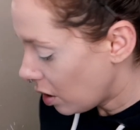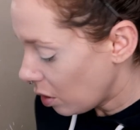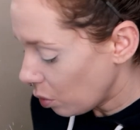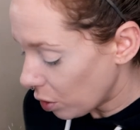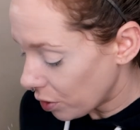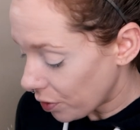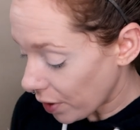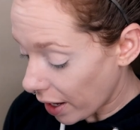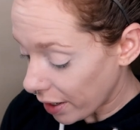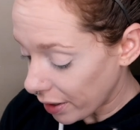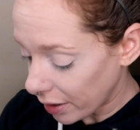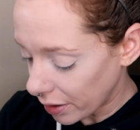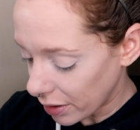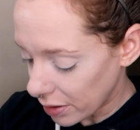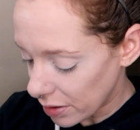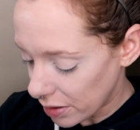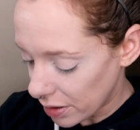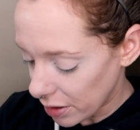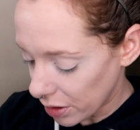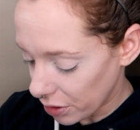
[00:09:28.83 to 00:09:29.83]
With adding
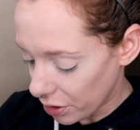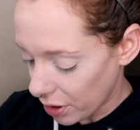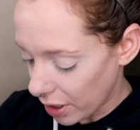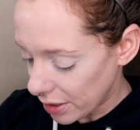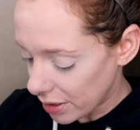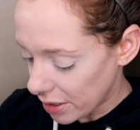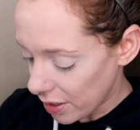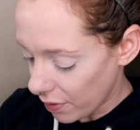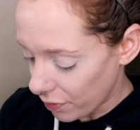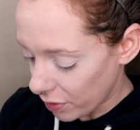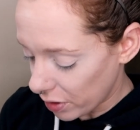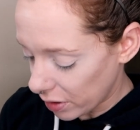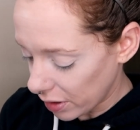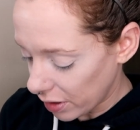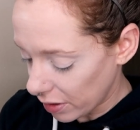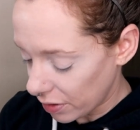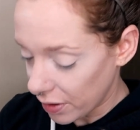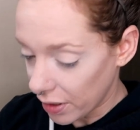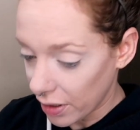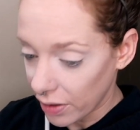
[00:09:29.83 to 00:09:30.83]
concealer, I
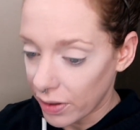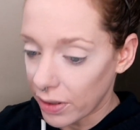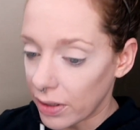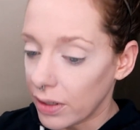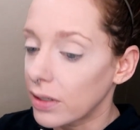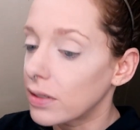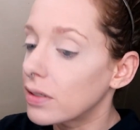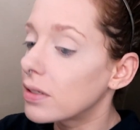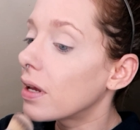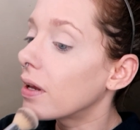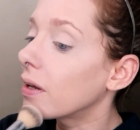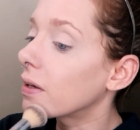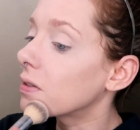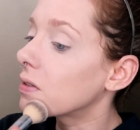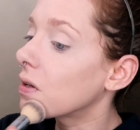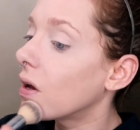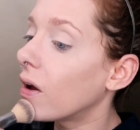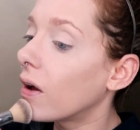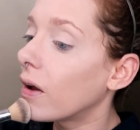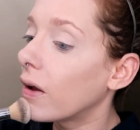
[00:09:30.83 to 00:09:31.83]
definitely think that it takes
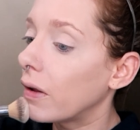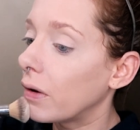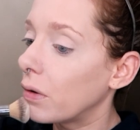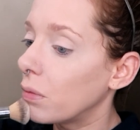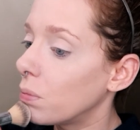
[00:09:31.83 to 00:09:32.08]
on